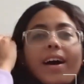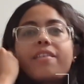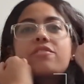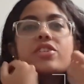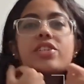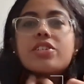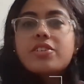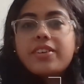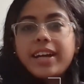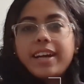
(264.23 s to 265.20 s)
I just
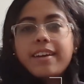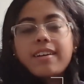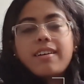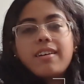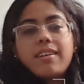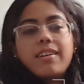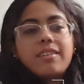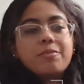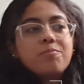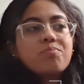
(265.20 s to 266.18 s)
read
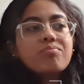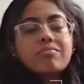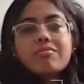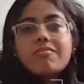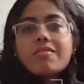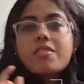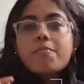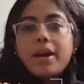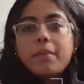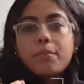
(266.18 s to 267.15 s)

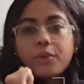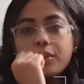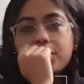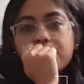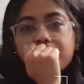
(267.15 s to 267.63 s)
my book,